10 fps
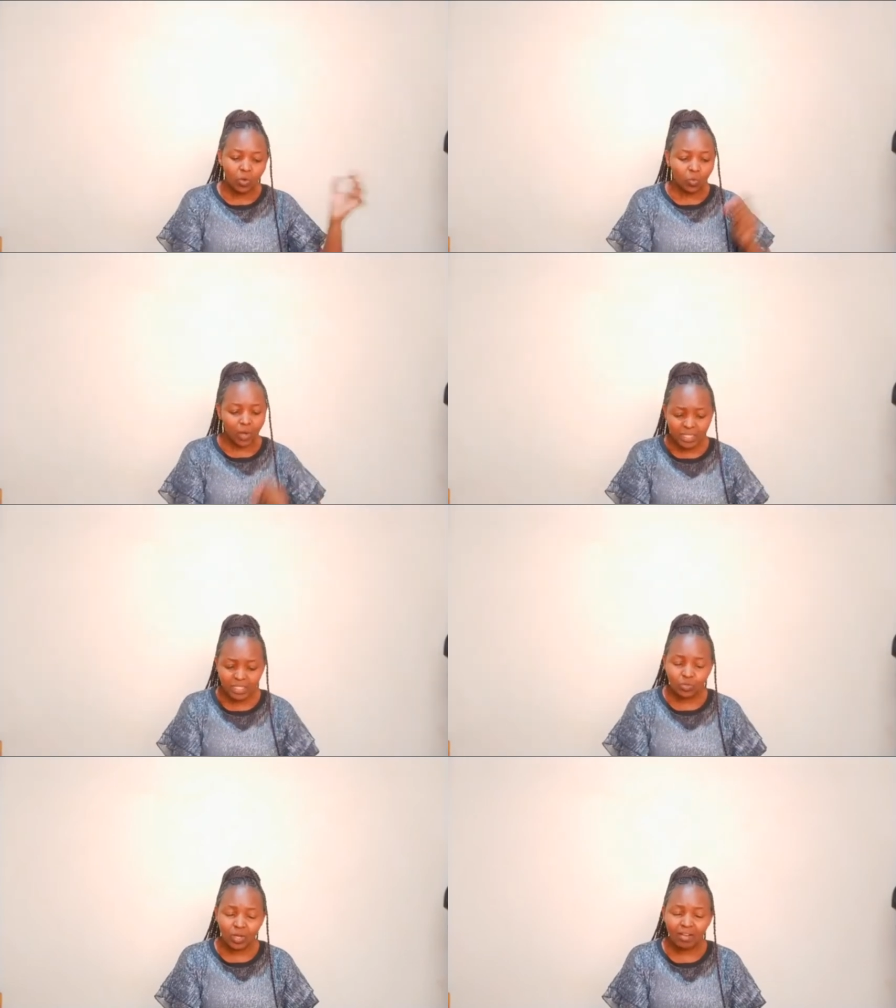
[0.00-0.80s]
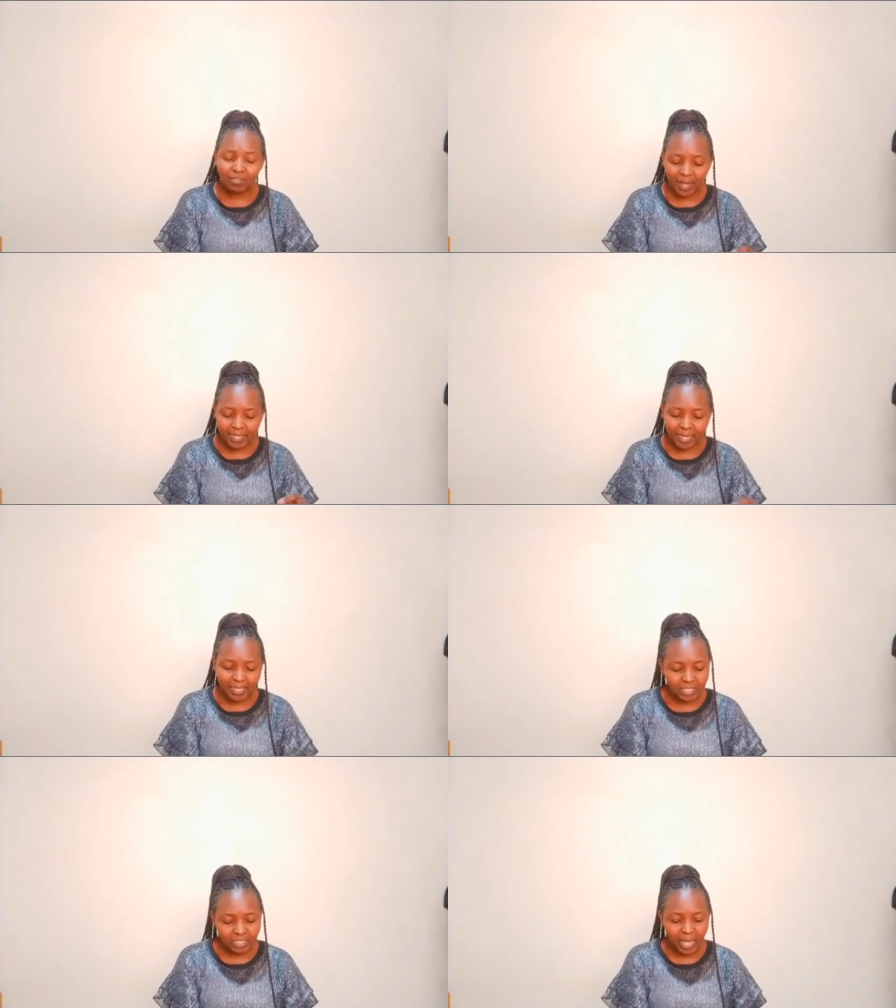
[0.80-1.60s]
once you have an
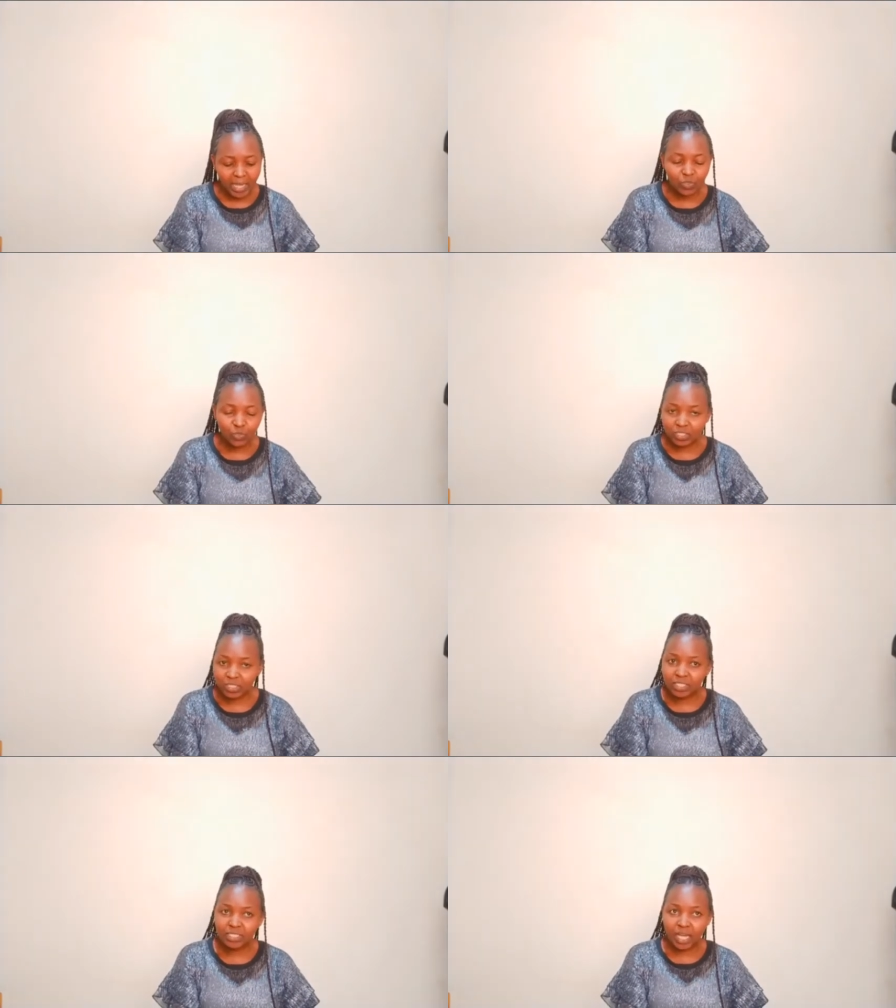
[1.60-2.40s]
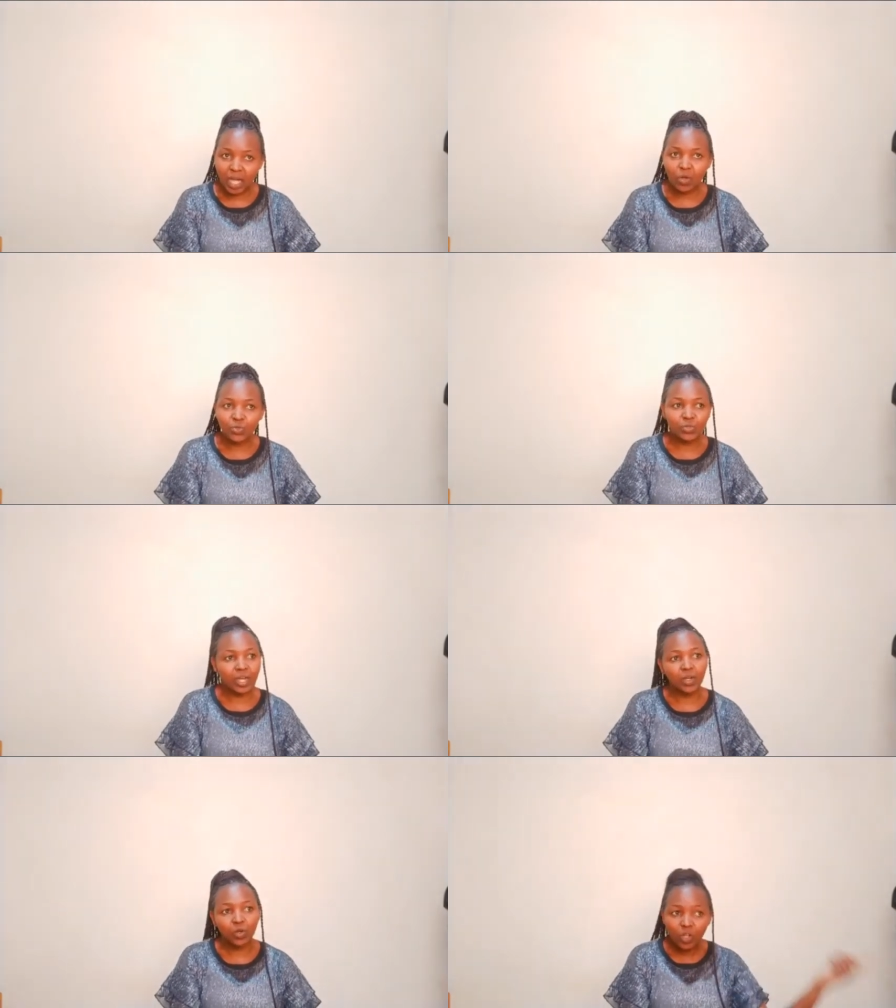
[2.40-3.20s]
idea and note it down, you
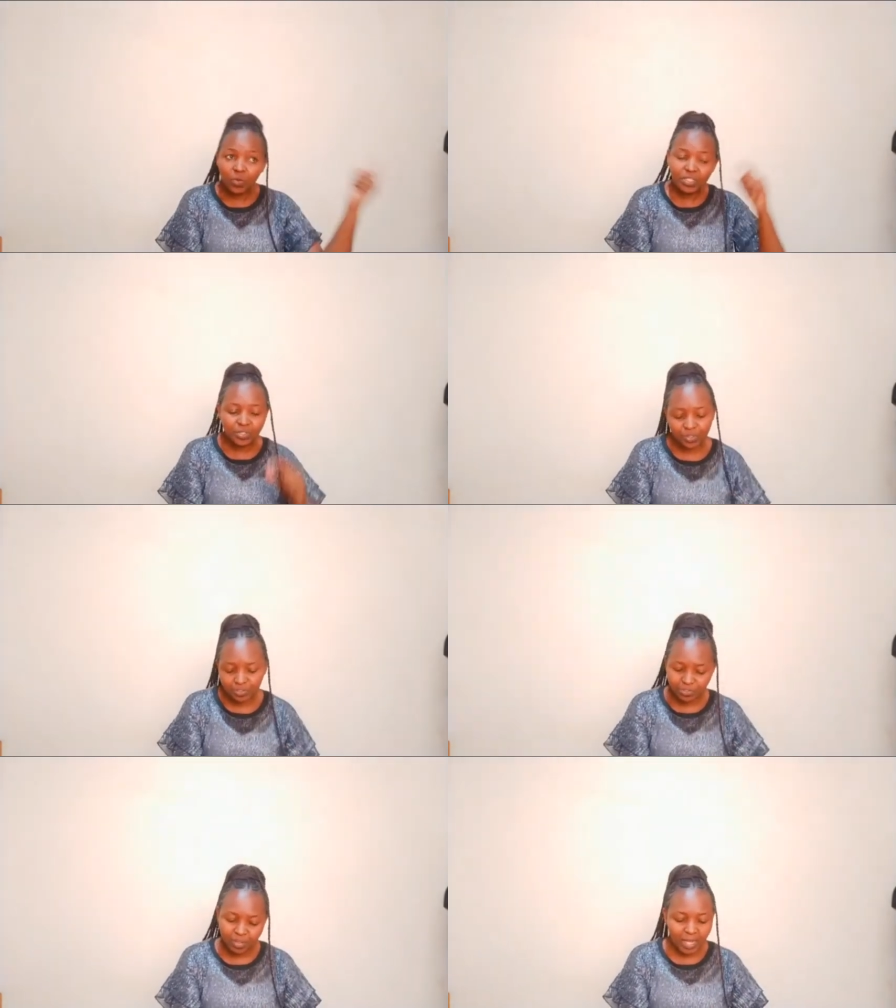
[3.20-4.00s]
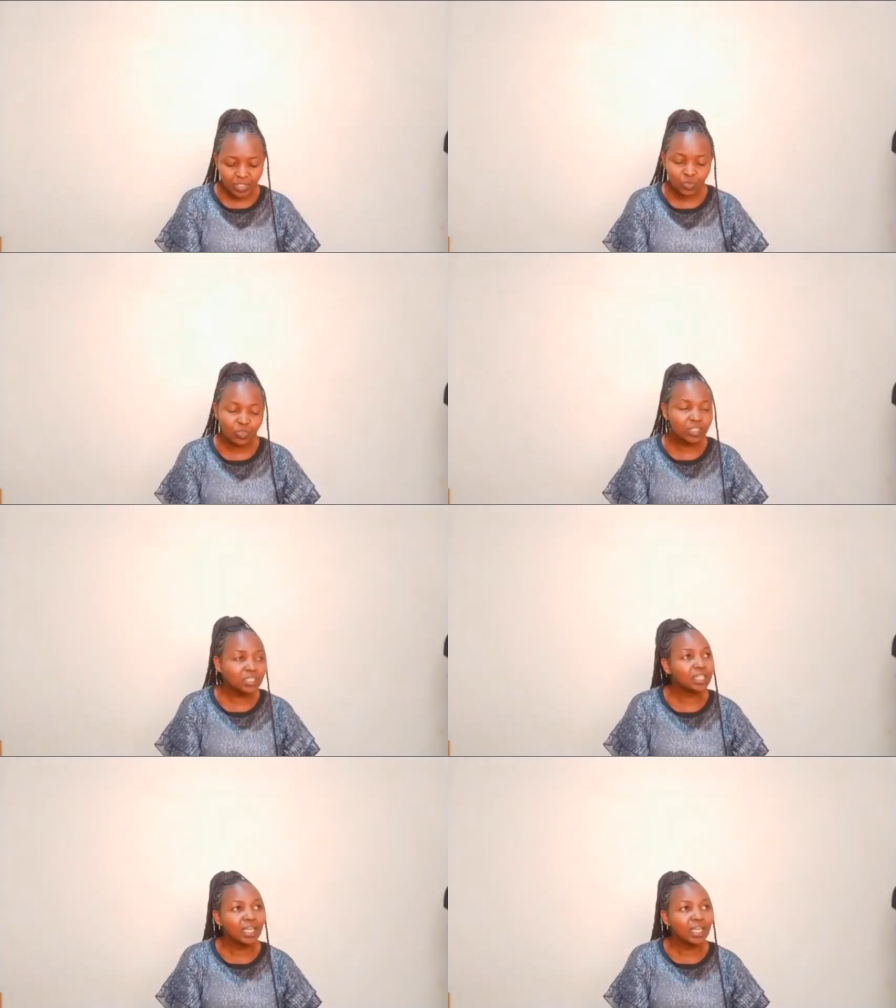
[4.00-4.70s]
can always refer to it